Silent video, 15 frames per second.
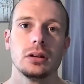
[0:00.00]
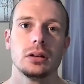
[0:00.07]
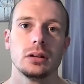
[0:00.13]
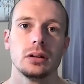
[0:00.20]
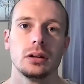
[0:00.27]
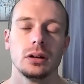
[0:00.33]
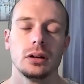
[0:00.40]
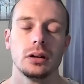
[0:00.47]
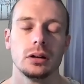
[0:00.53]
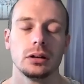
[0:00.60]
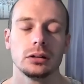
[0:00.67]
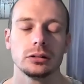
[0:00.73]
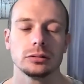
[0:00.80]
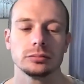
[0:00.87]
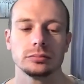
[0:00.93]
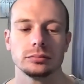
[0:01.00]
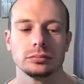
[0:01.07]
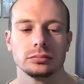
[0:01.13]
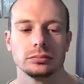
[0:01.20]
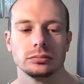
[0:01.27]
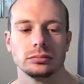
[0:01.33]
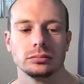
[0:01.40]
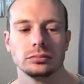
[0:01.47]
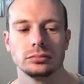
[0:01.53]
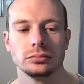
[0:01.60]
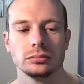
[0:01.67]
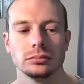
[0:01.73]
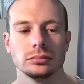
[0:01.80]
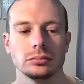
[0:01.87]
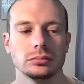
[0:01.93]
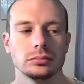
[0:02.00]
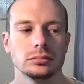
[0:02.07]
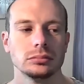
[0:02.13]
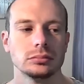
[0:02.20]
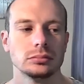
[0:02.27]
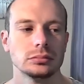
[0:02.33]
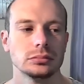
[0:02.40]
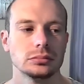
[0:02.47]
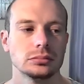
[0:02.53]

Nothing is said.